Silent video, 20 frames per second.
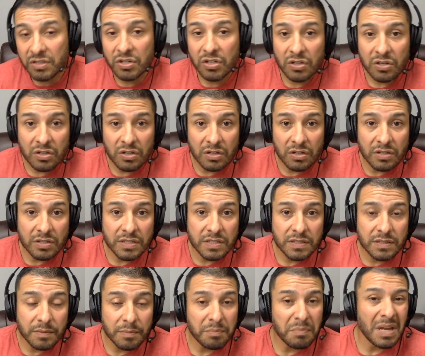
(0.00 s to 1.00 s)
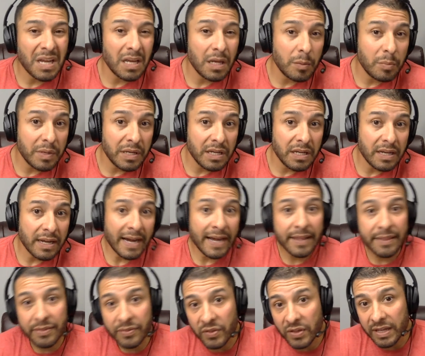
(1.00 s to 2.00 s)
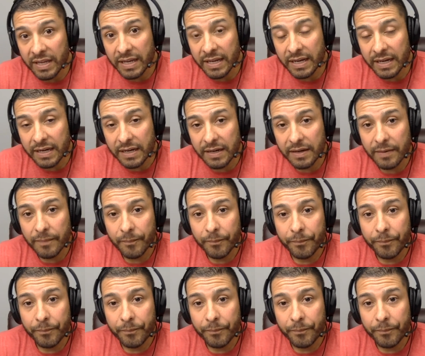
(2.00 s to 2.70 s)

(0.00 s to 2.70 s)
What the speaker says: coulds, maybe, I think.